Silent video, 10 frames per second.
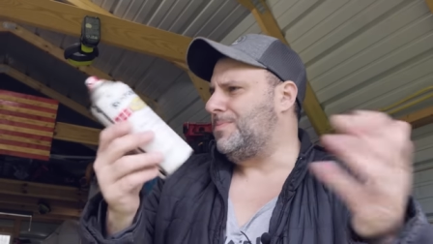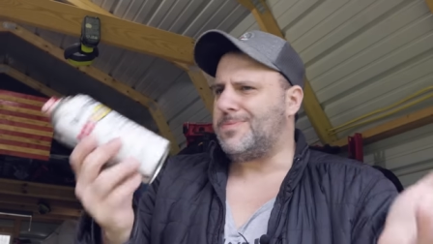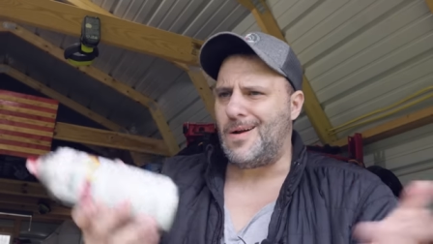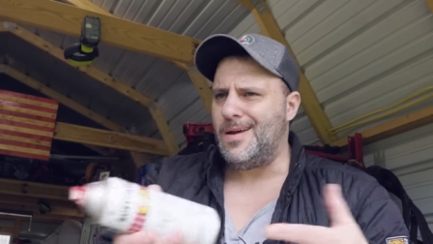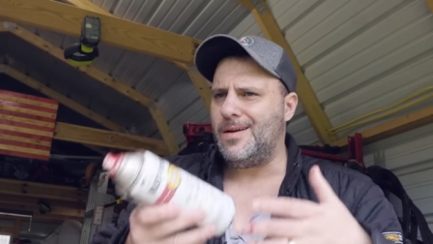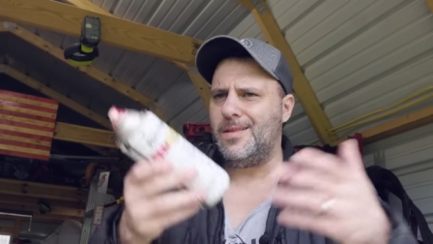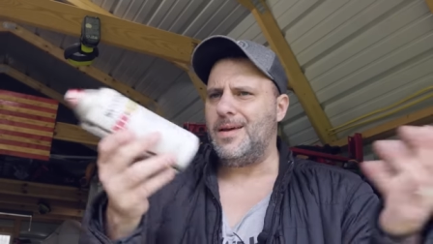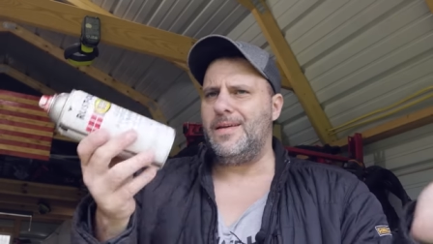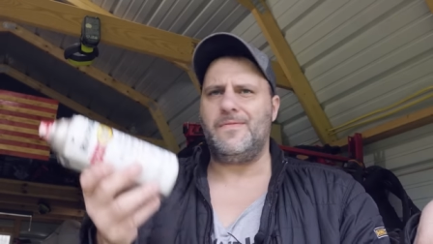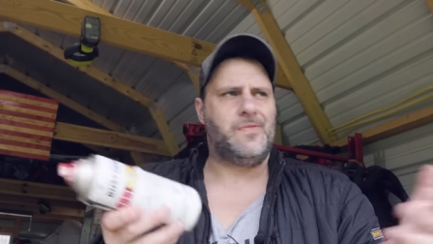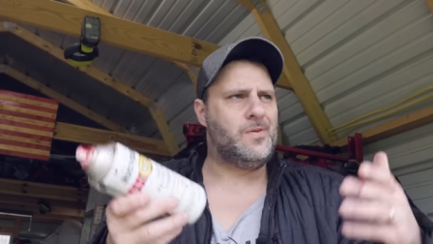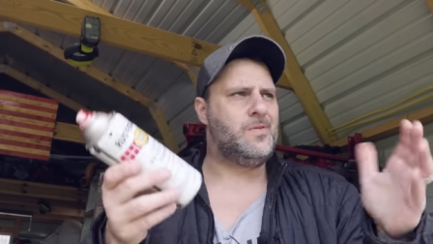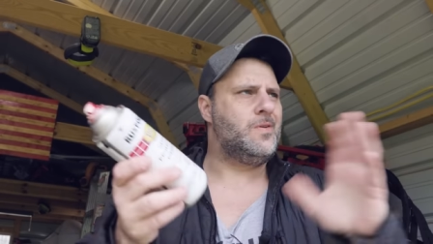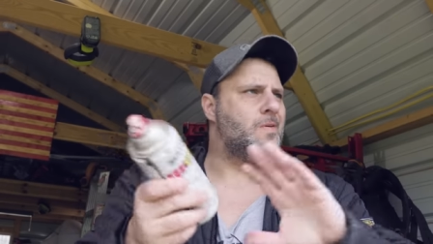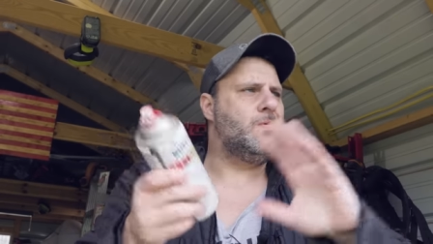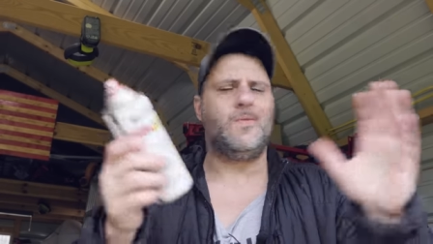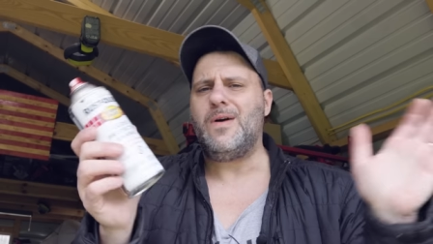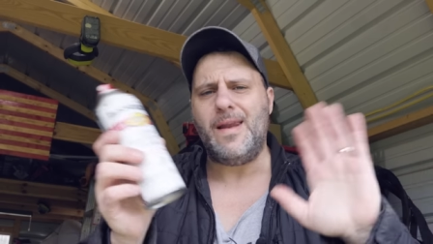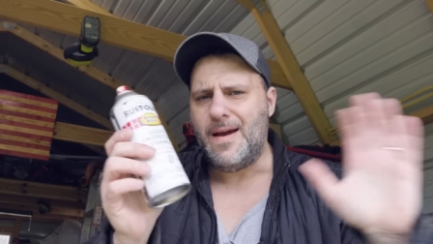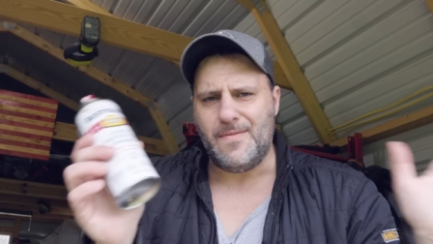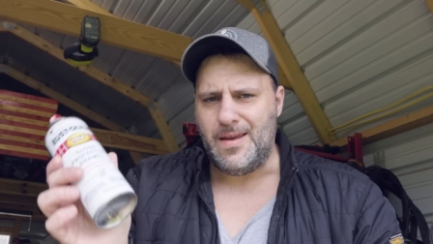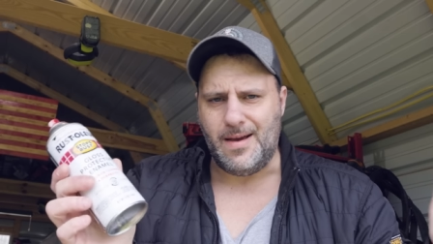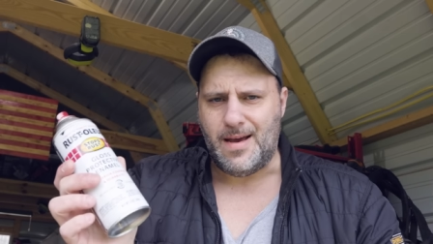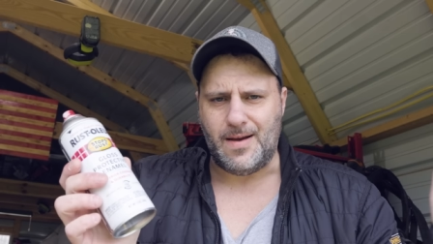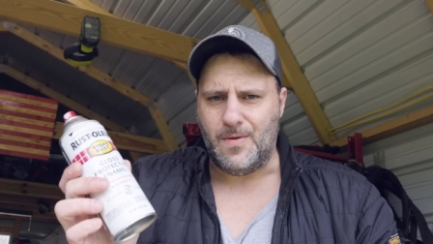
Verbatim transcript: brake cleaning fluid or whatever you got